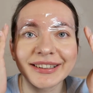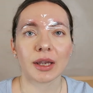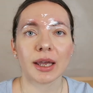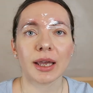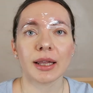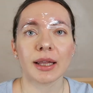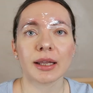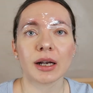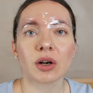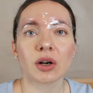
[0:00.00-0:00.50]

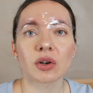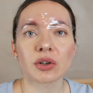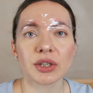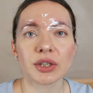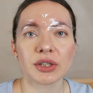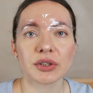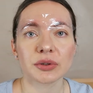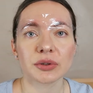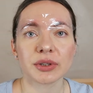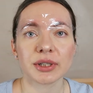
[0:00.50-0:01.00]
And
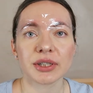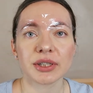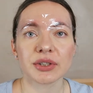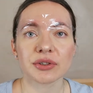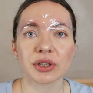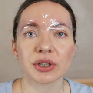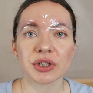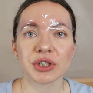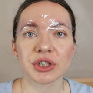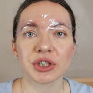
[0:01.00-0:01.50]
according to the
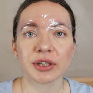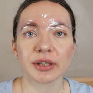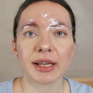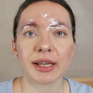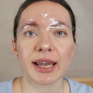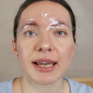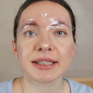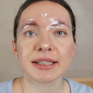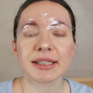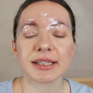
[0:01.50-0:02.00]
instruction,
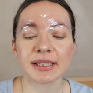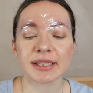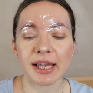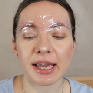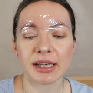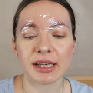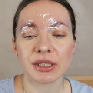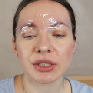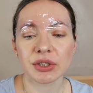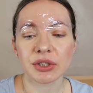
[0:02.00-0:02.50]
it
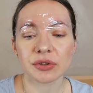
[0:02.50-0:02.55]
says